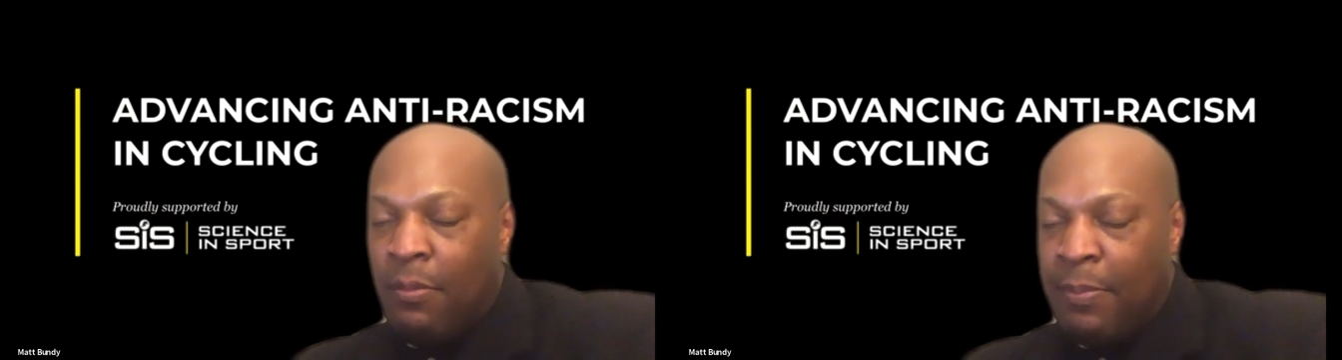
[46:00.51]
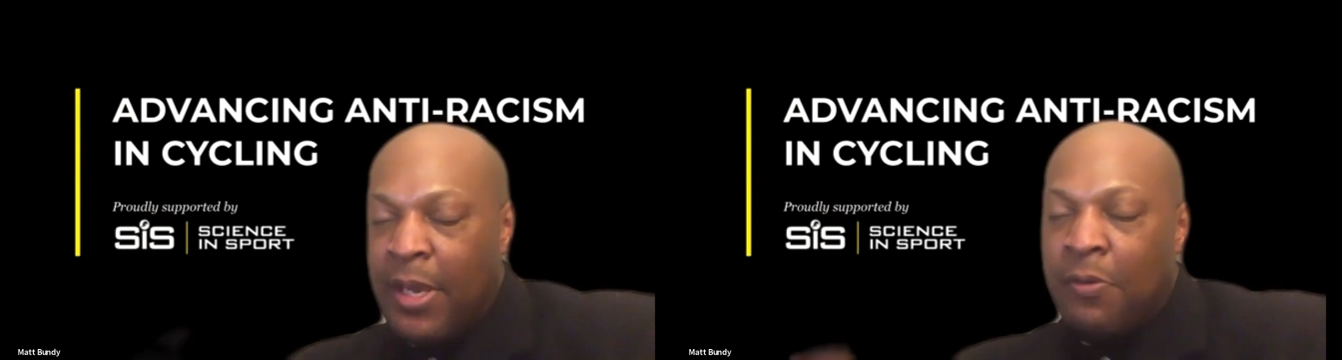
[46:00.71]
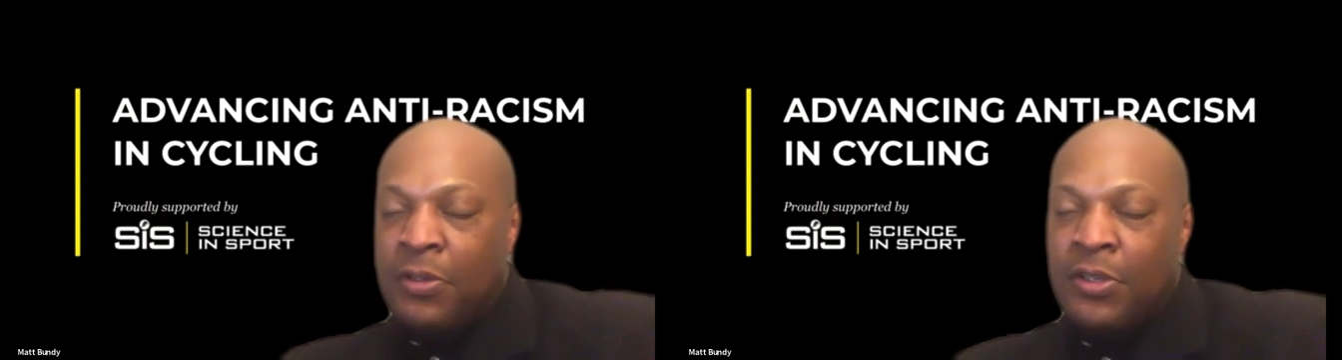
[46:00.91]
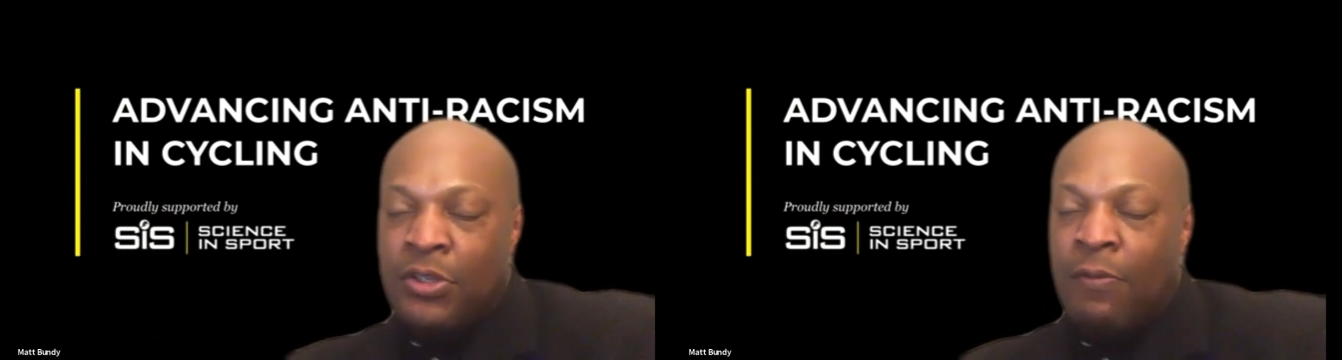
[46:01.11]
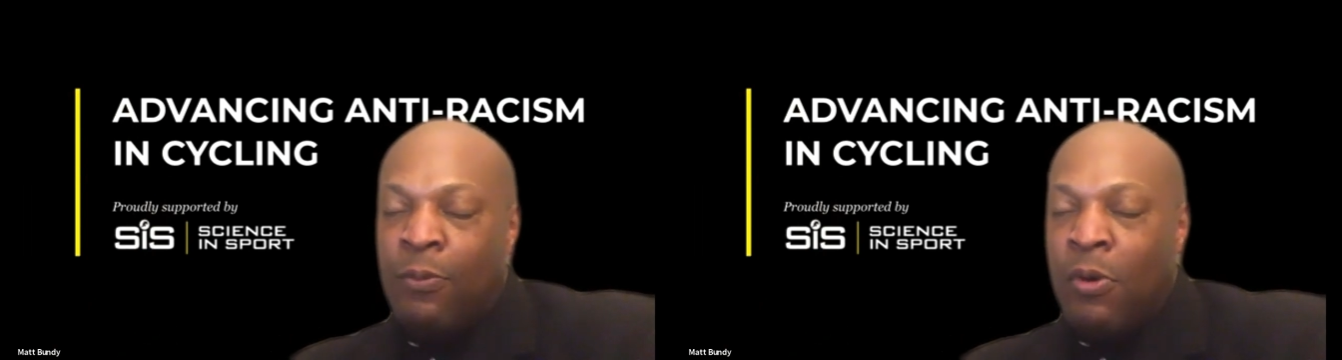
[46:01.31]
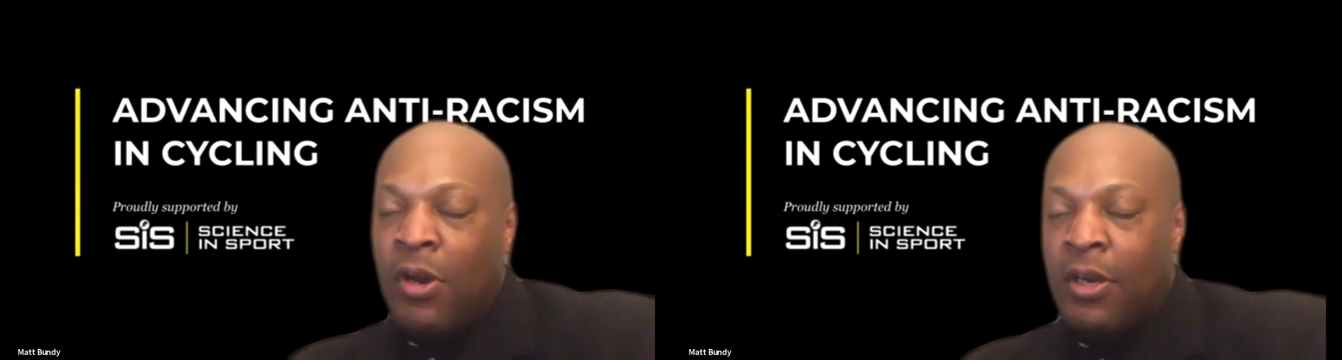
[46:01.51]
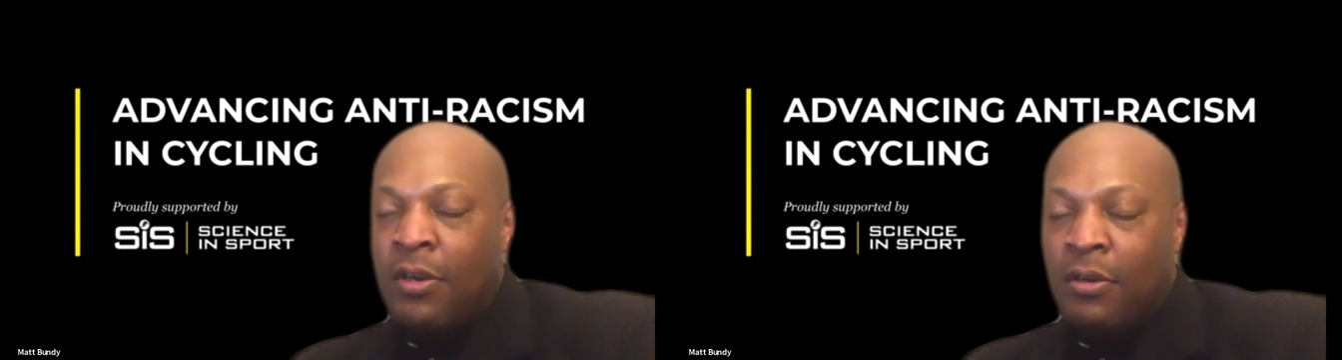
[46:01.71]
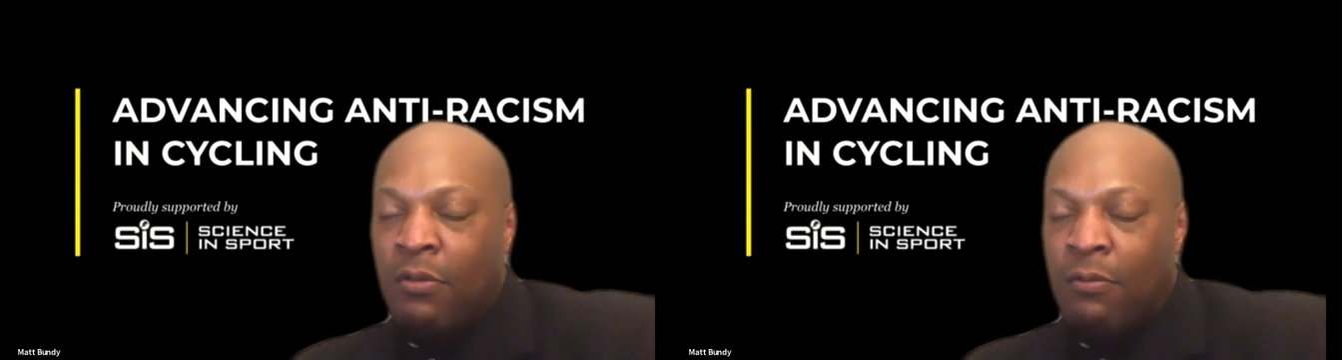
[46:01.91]
period to sort of work
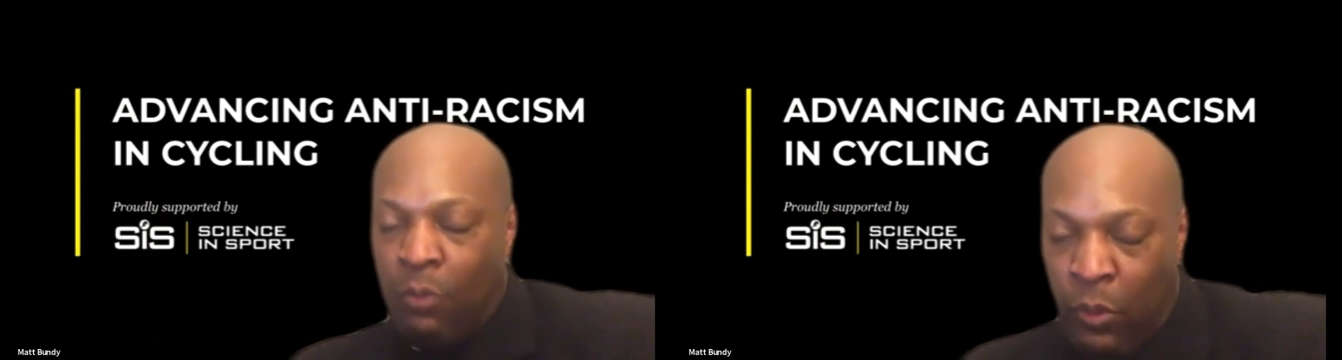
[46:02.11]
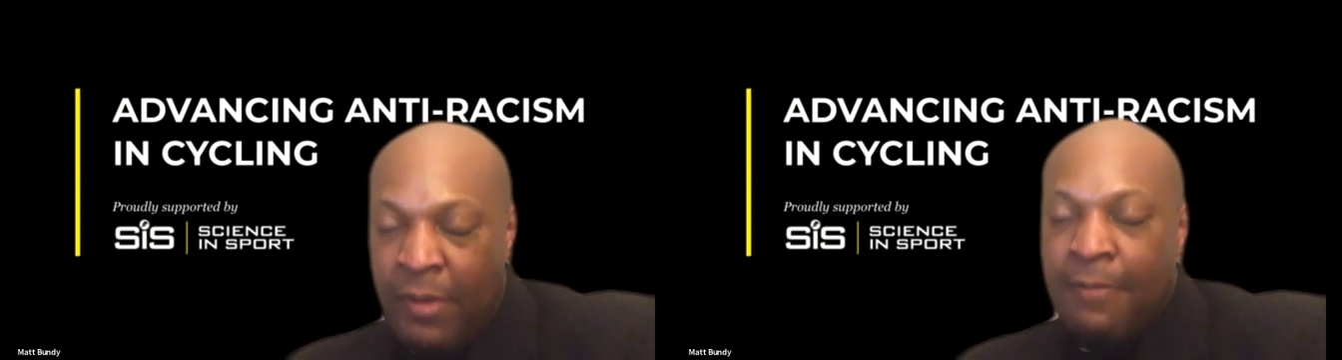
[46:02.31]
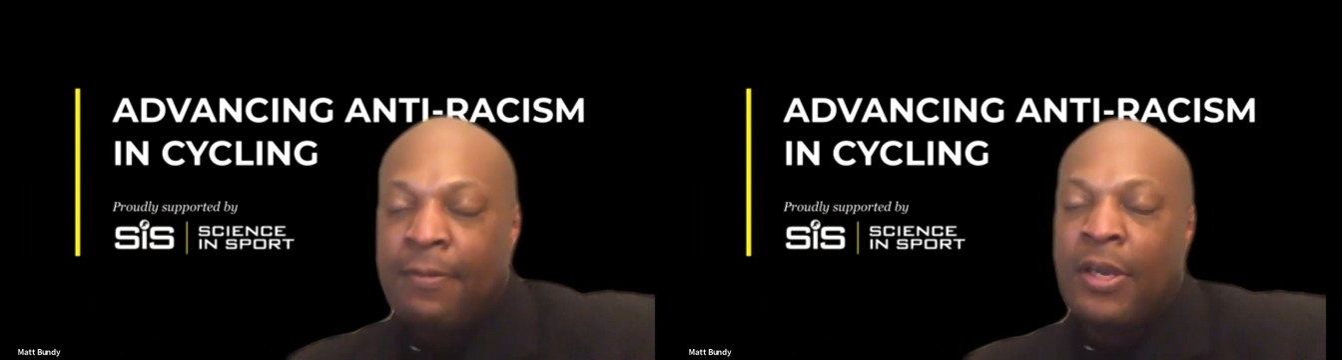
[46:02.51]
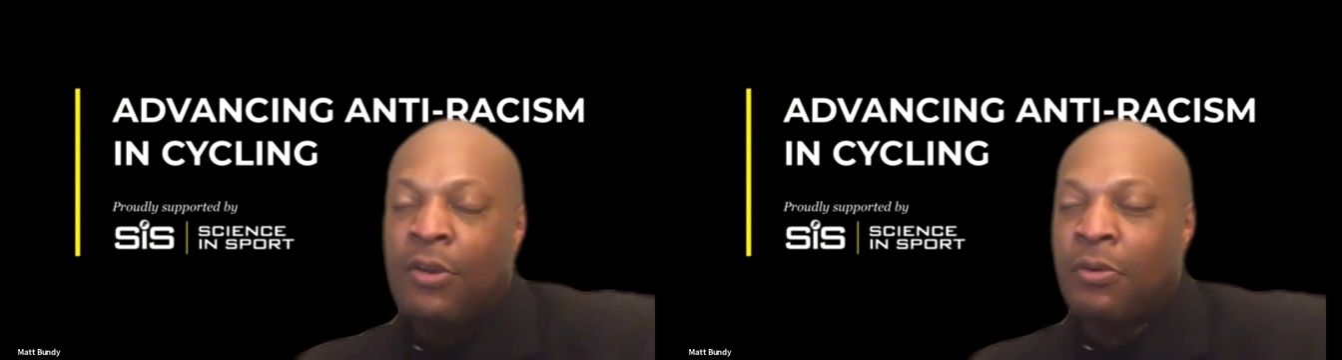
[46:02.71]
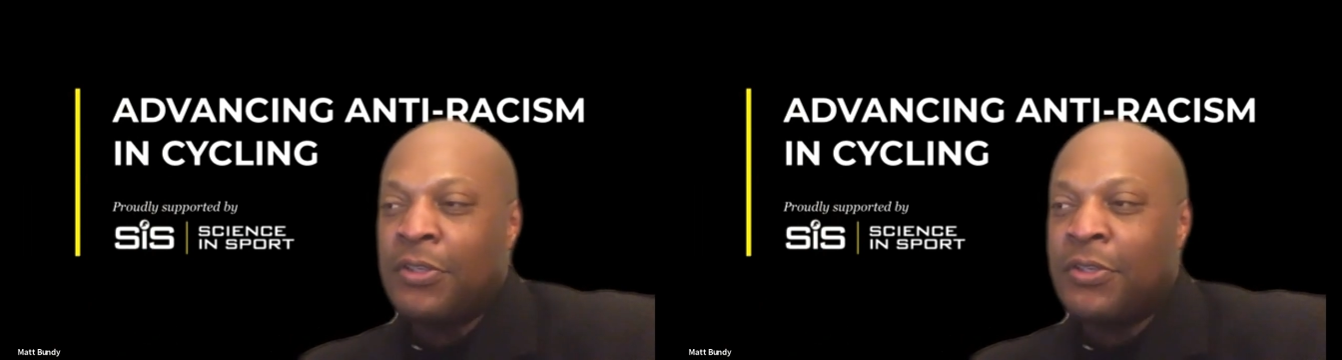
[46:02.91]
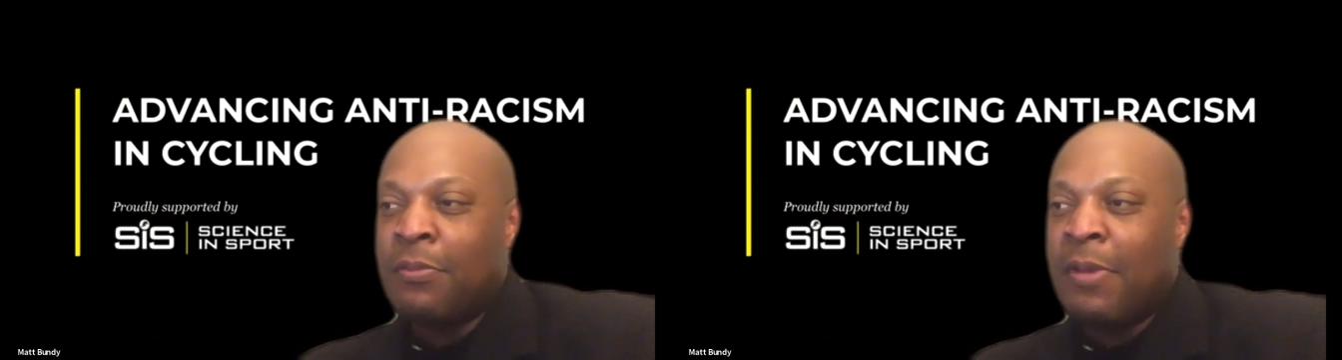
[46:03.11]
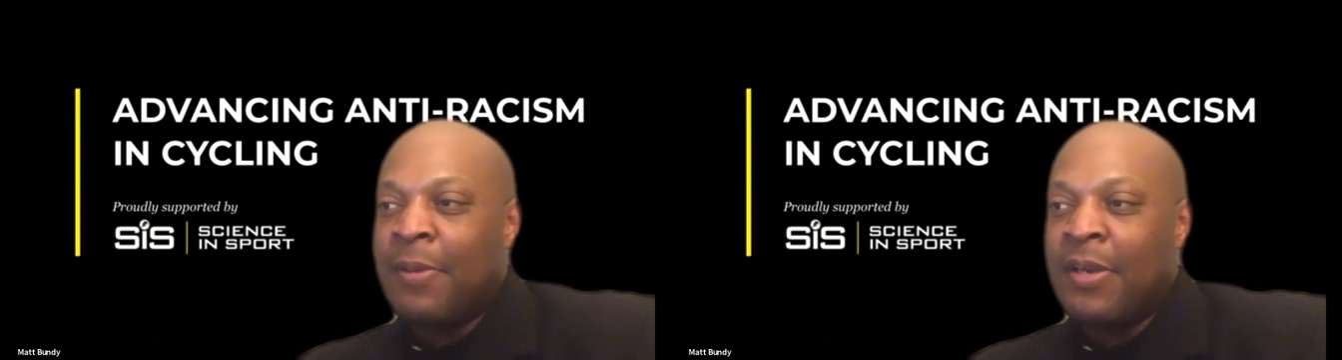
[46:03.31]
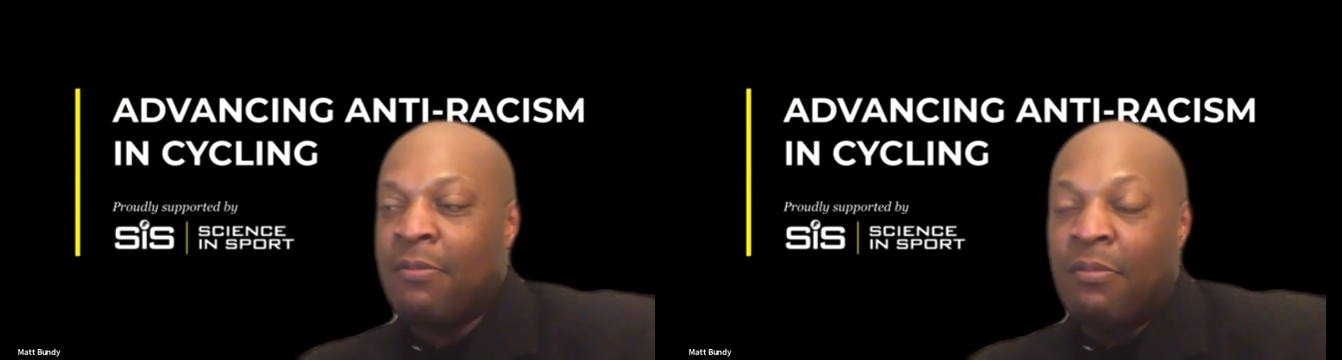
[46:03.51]
with in order to
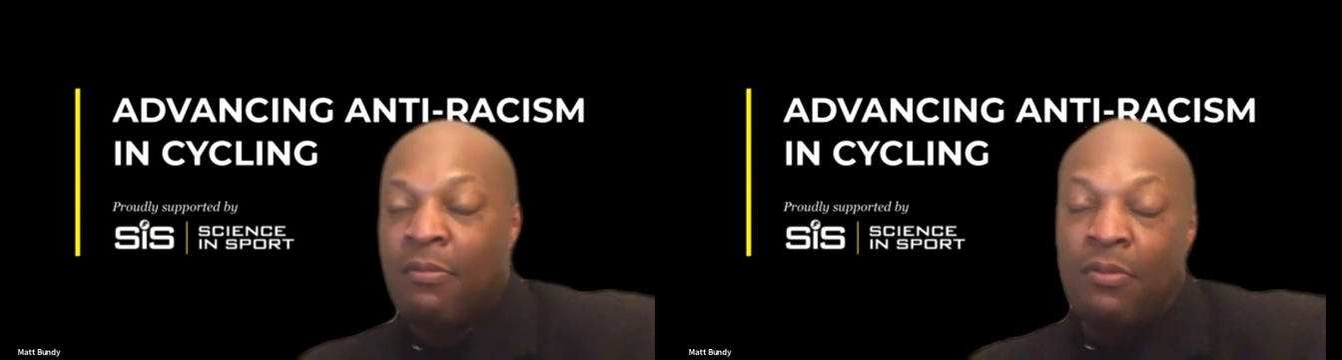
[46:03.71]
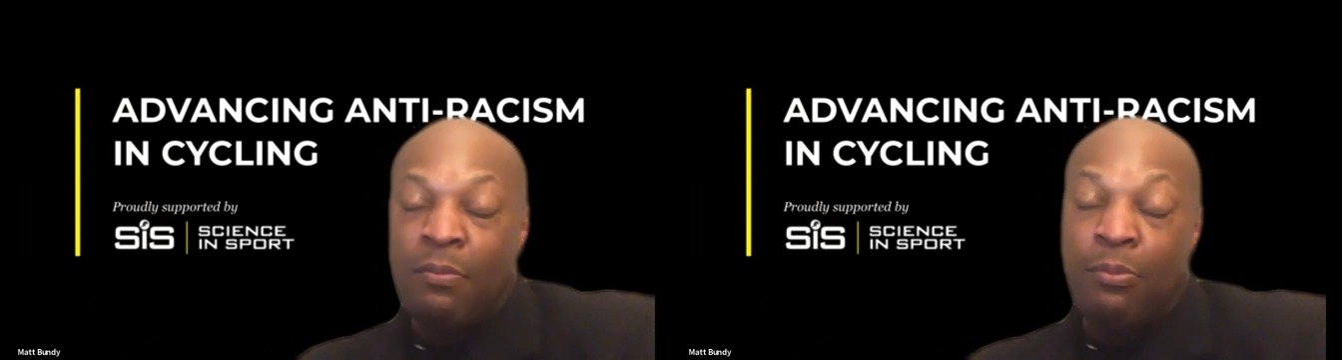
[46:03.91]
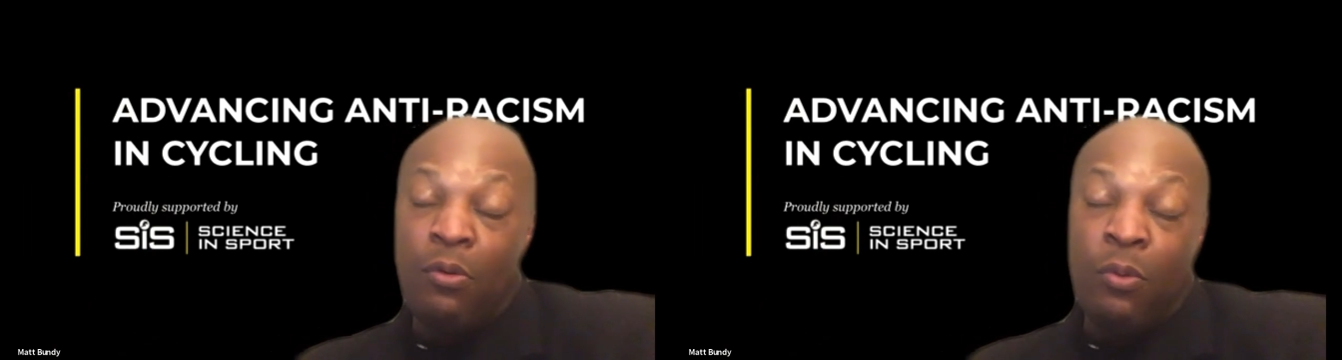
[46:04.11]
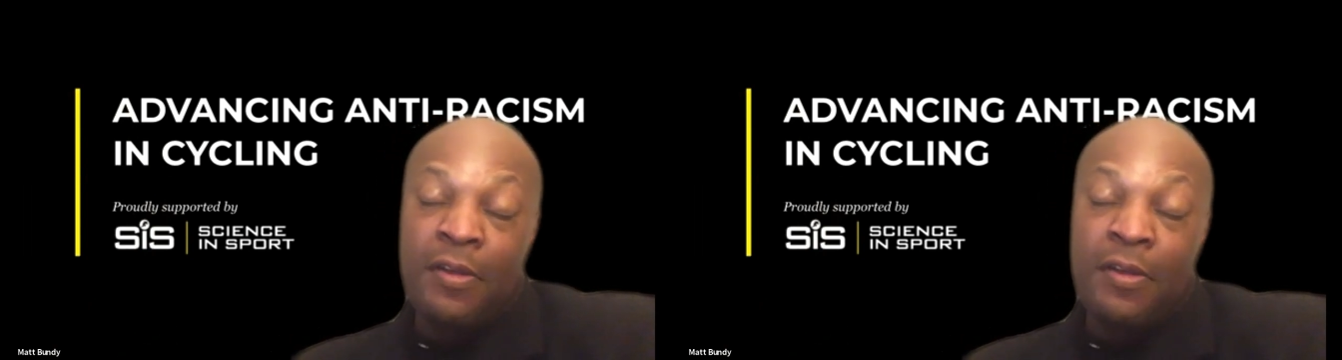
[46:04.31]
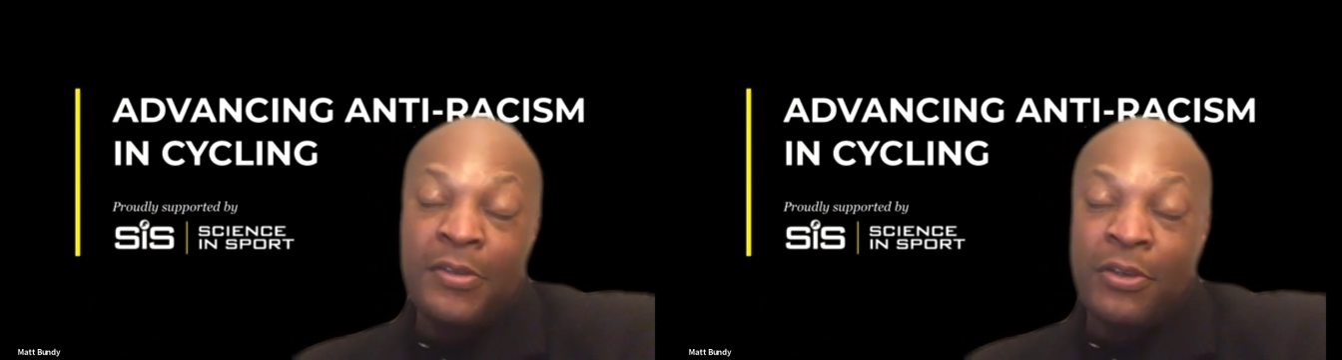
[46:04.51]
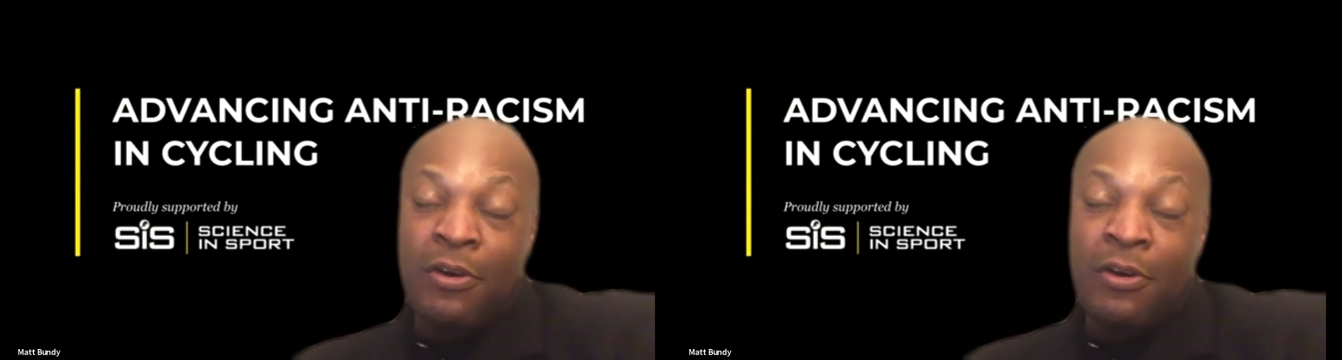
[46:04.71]
maybe put one of those